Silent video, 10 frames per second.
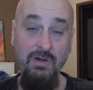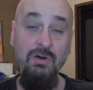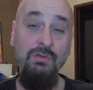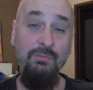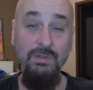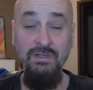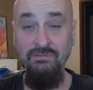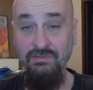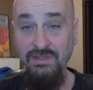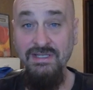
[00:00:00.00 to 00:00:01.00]
all three
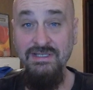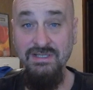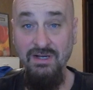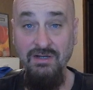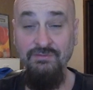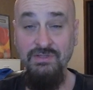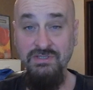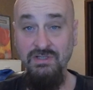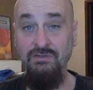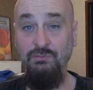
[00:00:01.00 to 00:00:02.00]
of these
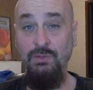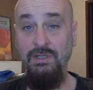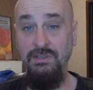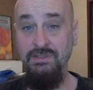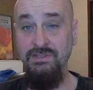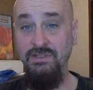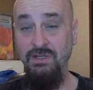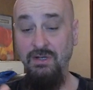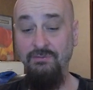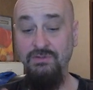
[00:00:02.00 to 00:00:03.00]
Office softwares,
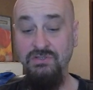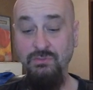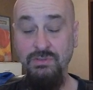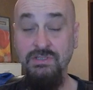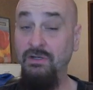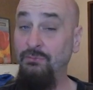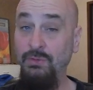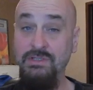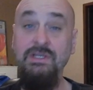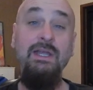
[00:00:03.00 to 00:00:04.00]
Office Suite
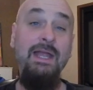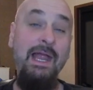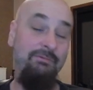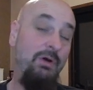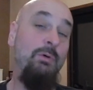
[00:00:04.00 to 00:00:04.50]
softwares, have